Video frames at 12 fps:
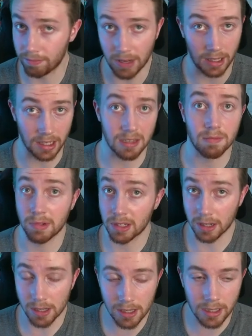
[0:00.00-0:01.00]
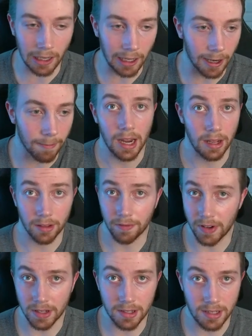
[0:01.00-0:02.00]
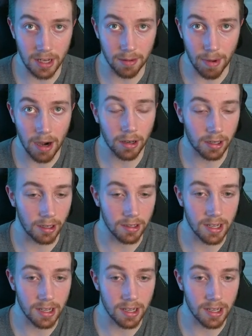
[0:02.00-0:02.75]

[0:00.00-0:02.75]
at least statistically, in the VCT Americas,